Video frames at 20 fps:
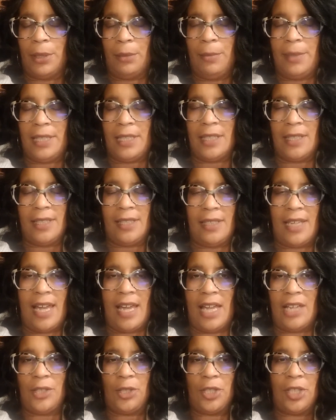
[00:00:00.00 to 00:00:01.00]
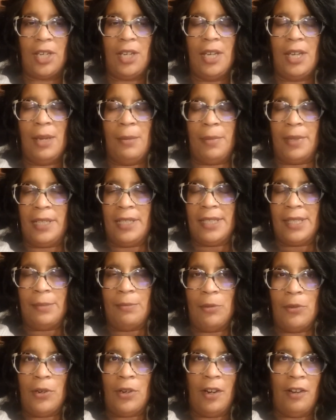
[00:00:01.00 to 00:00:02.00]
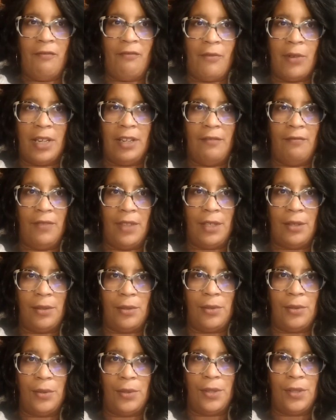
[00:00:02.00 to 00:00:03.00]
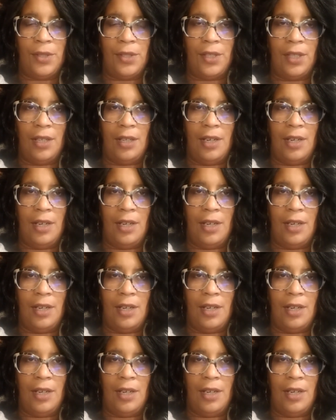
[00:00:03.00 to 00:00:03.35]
being snatched, but it's more of one of those,